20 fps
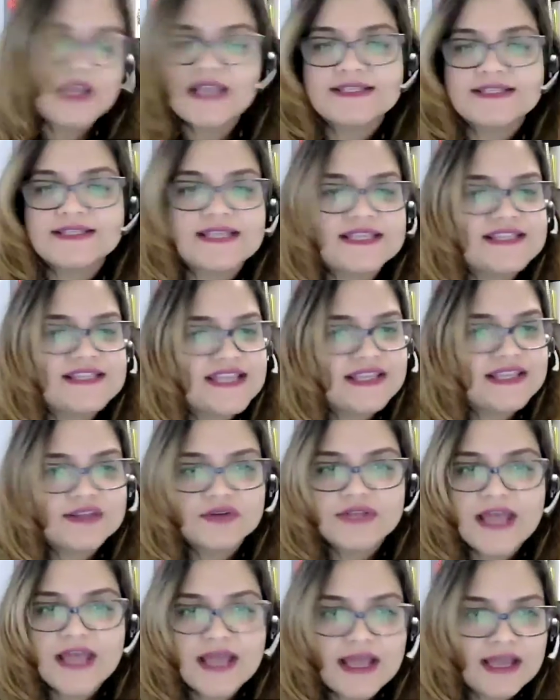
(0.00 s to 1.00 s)
It's either
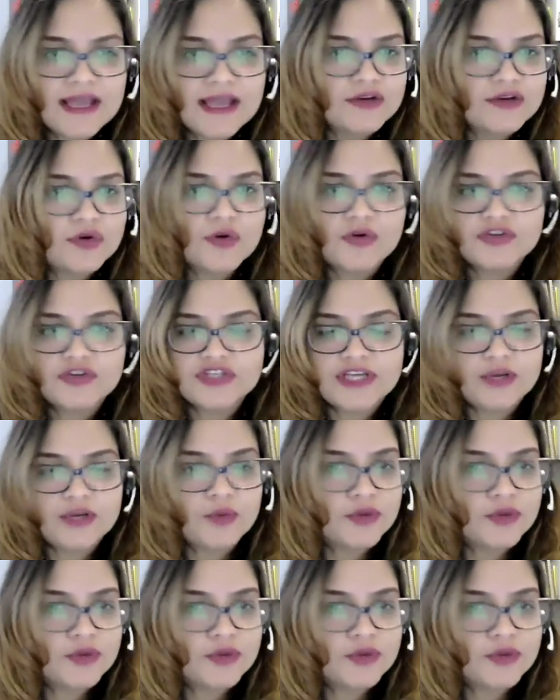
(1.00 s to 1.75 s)
that or check